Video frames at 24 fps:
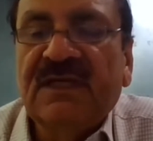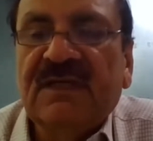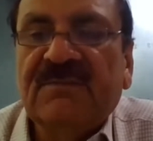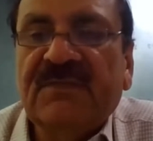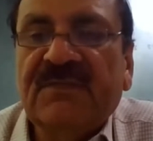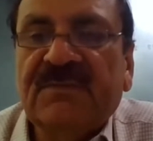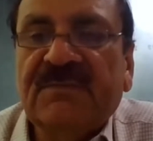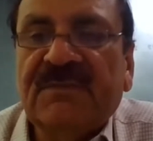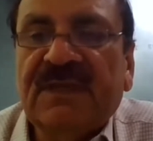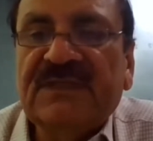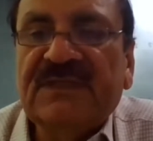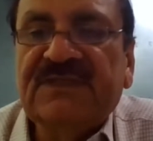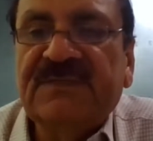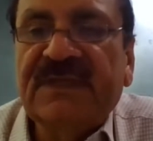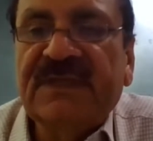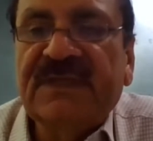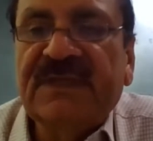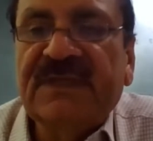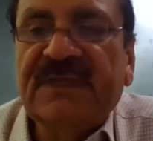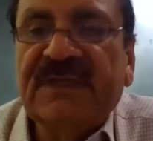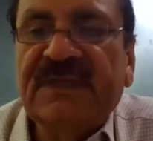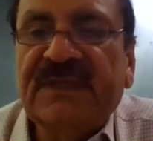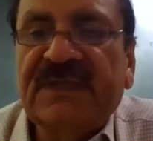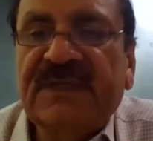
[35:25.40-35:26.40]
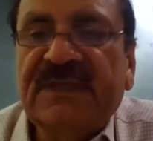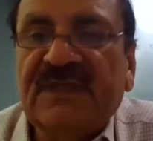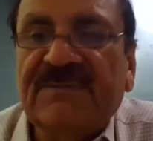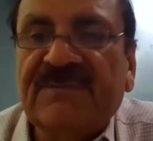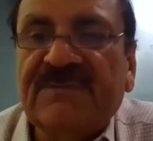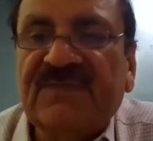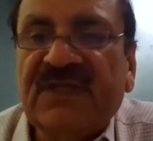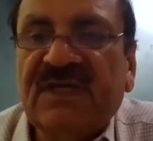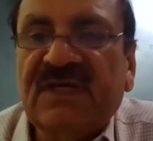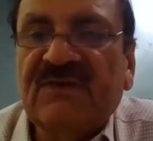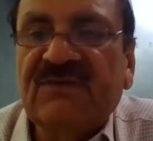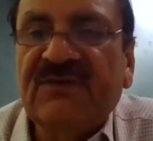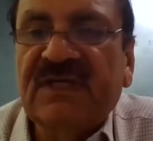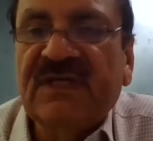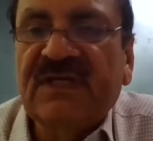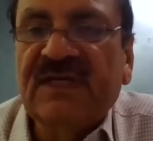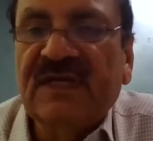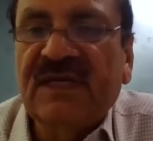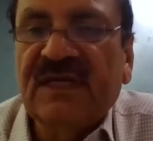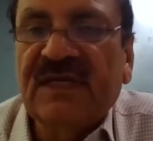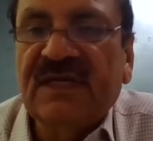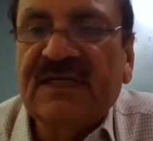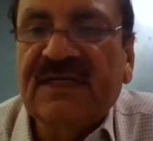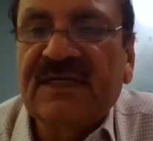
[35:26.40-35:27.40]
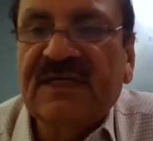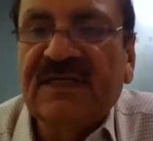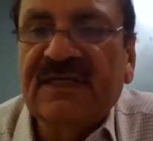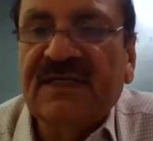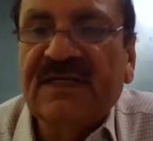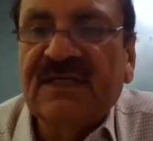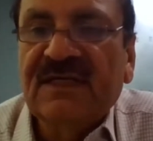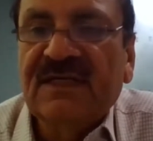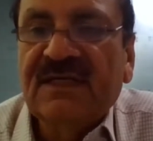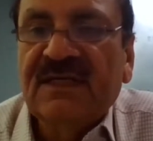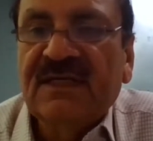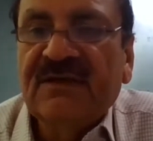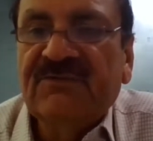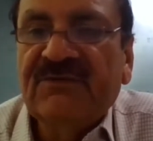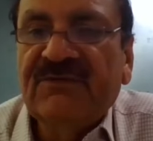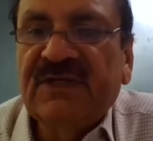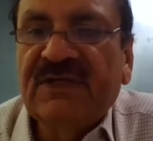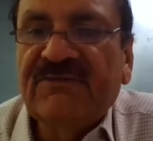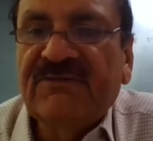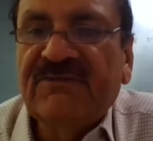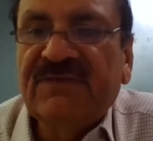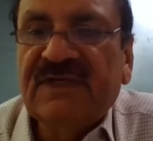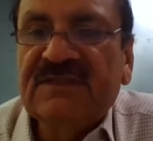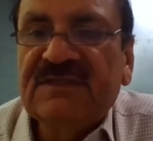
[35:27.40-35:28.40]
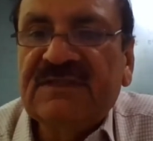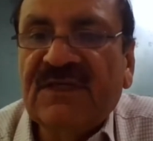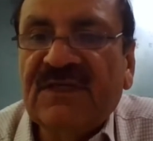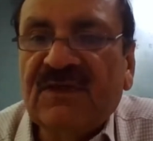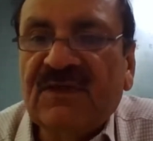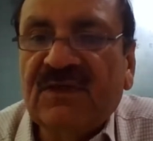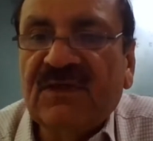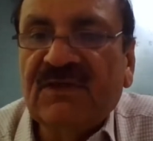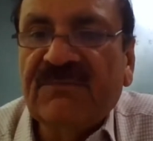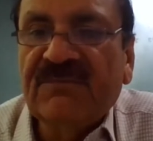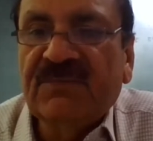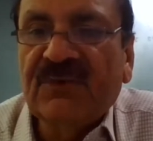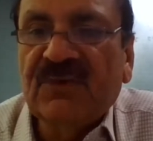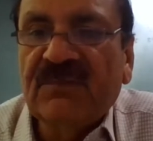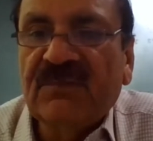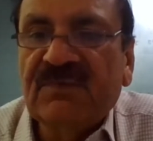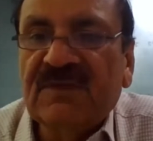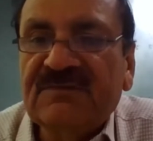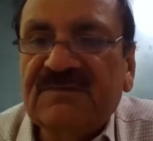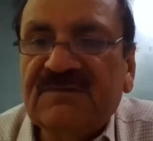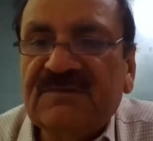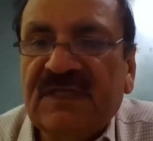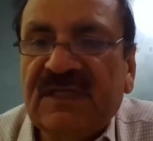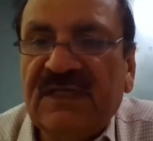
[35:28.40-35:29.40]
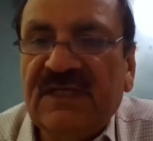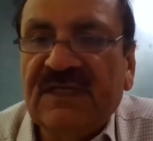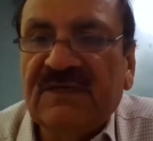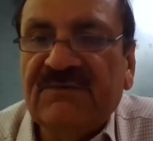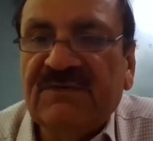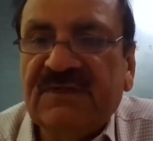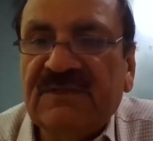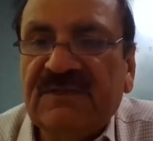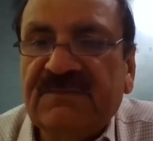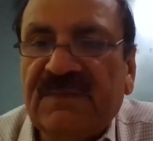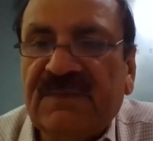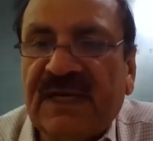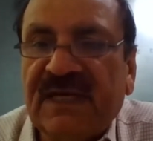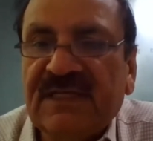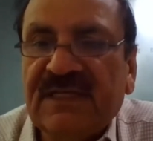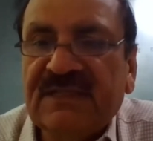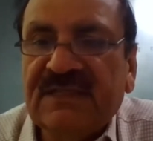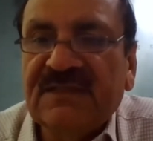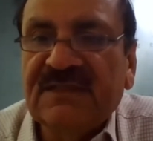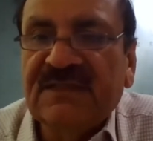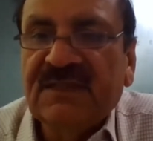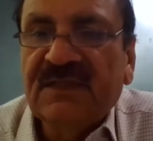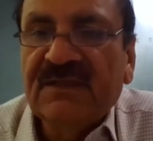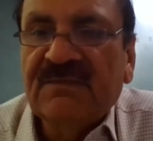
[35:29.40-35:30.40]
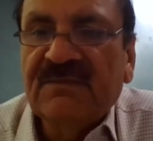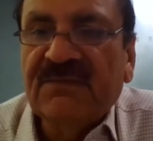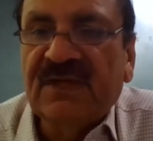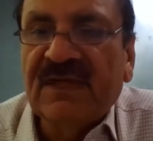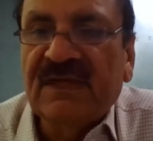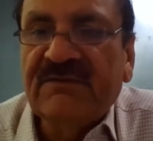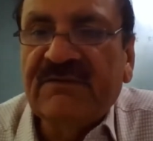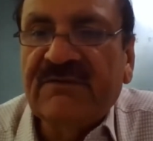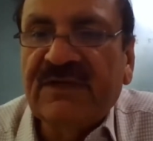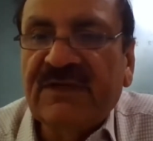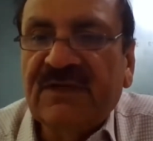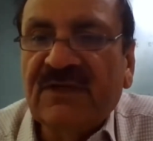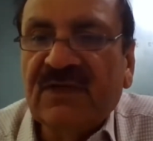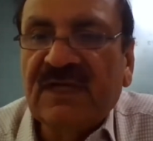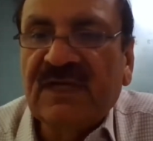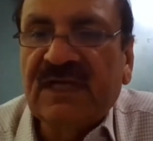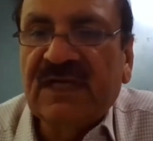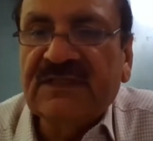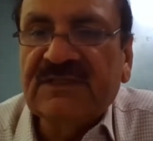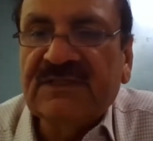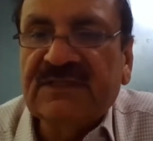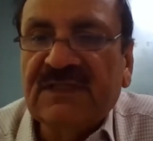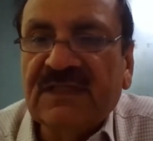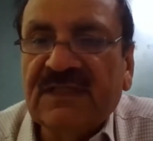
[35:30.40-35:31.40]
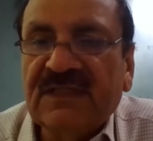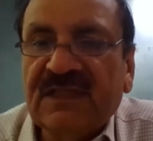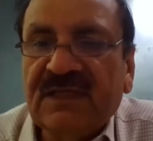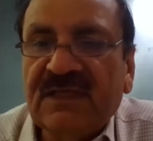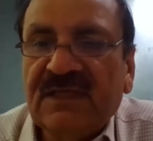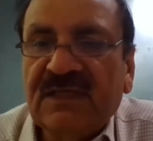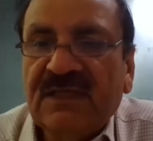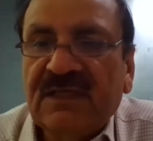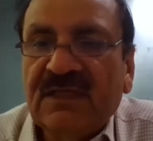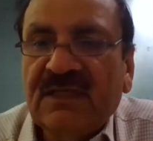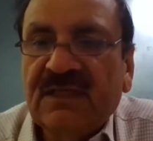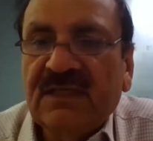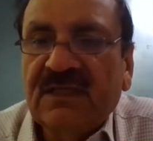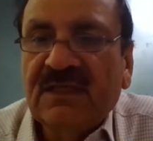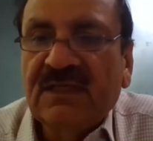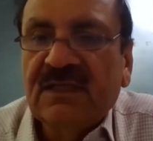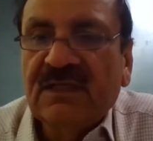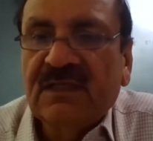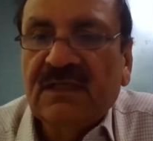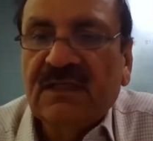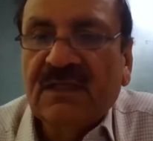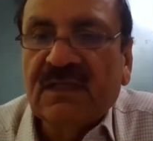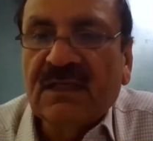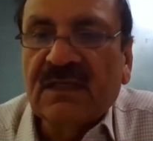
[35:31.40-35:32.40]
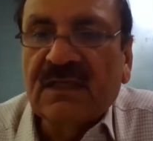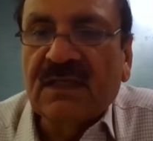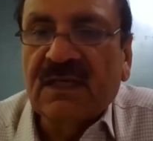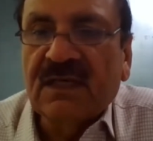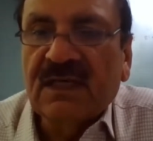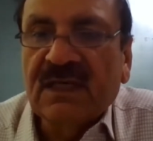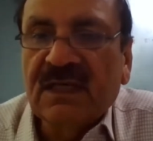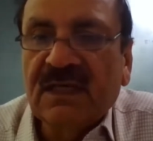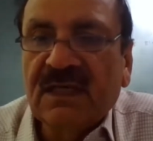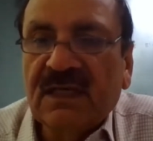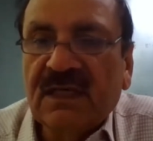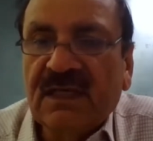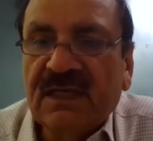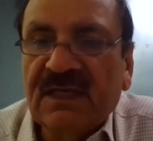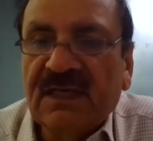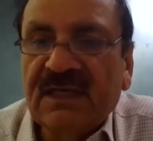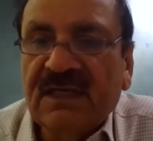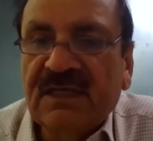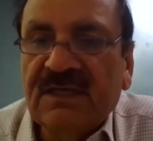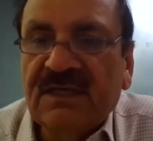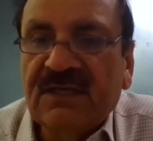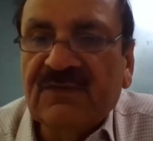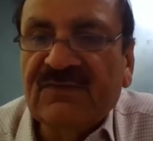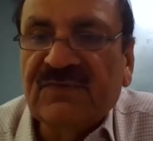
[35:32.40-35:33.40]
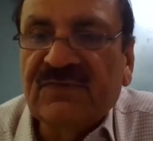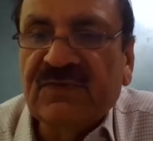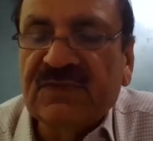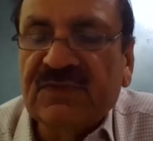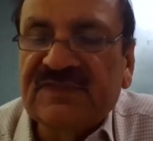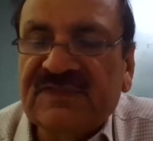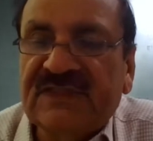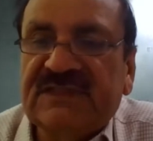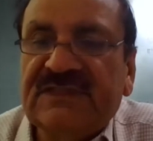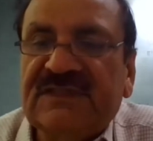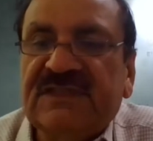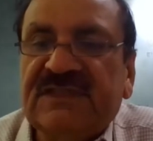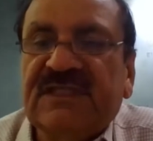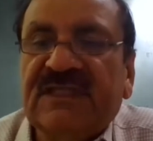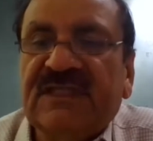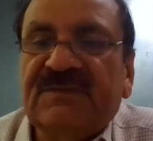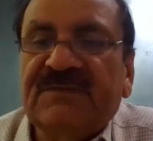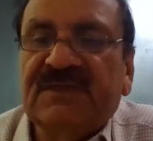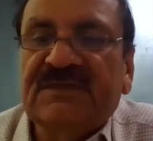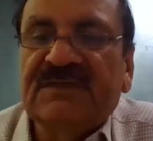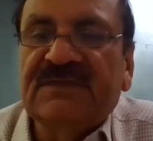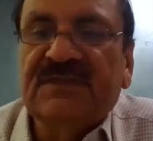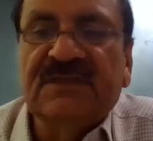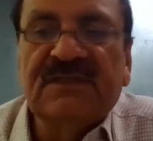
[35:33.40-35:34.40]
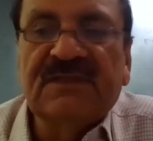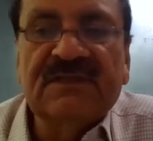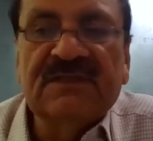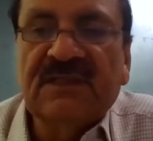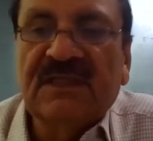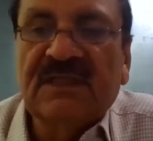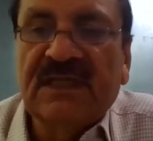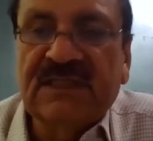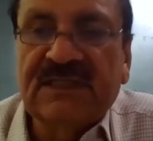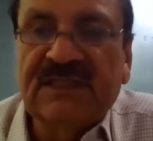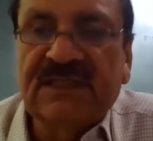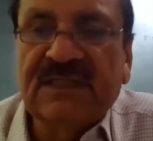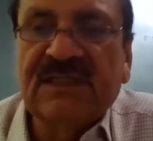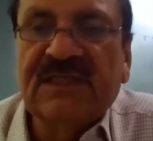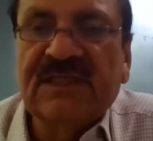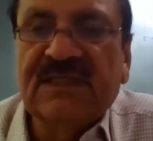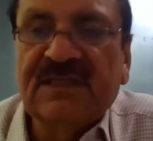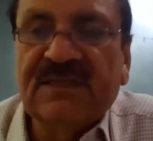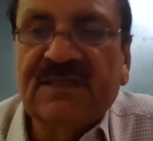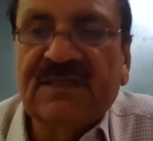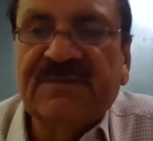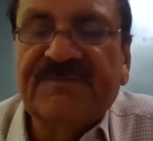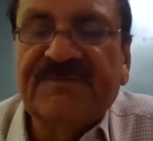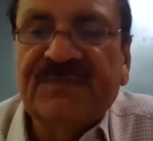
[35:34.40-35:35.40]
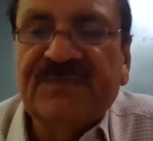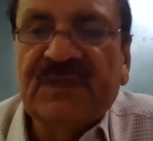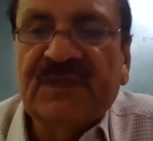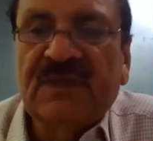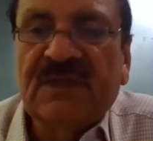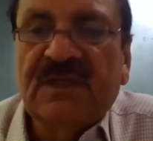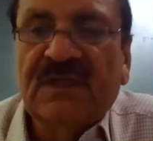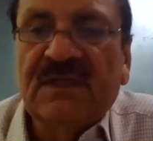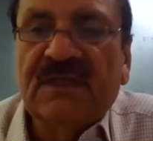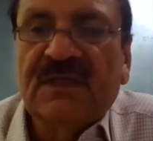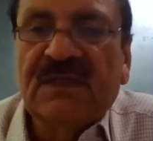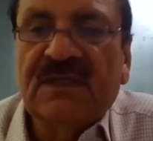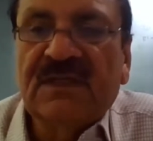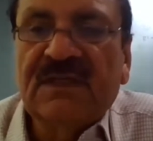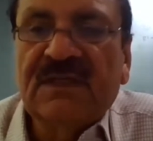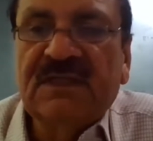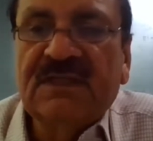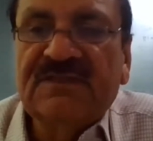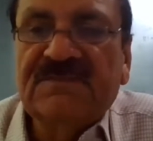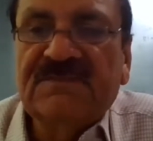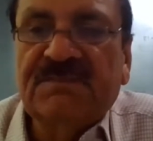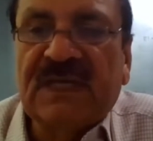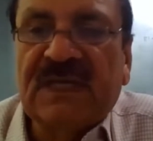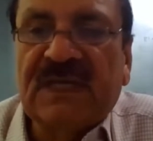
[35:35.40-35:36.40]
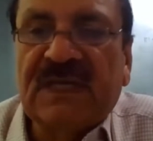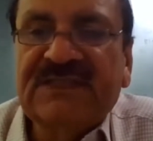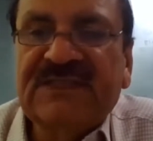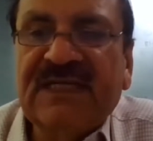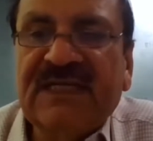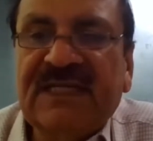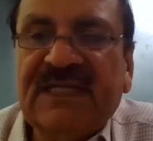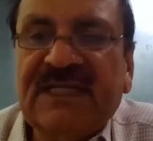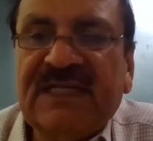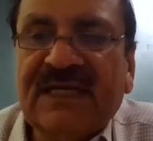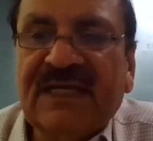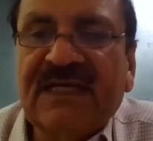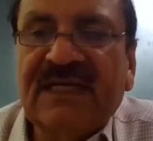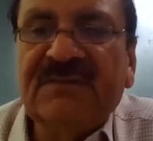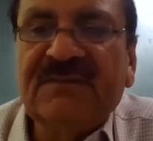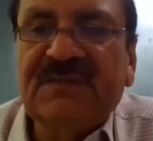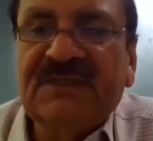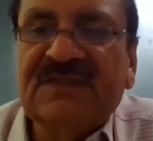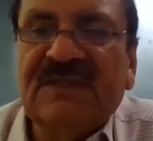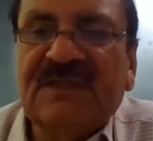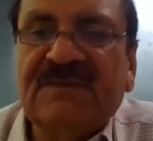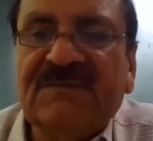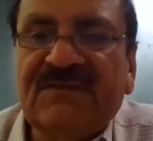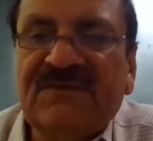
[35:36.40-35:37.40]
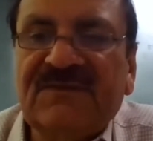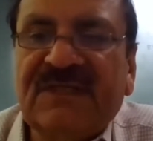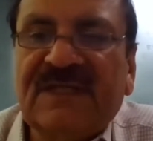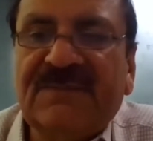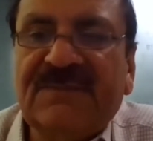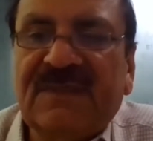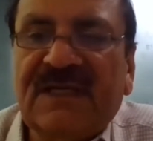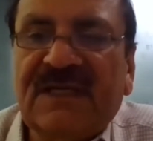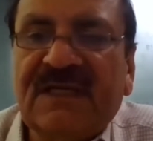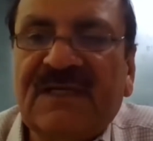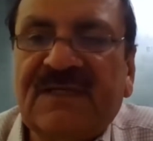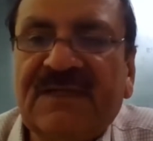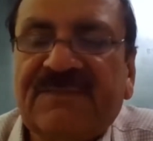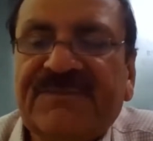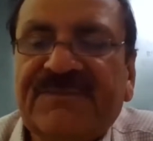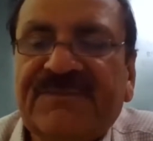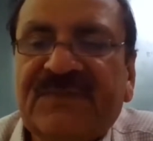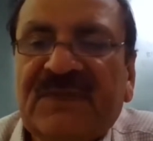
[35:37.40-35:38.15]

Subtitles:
be much better for them. They are very reluctant. We have faced a lot of problems dealing with banks, private or national. None are ready to for CGTMSE. I think it's partially correct, but some of them are,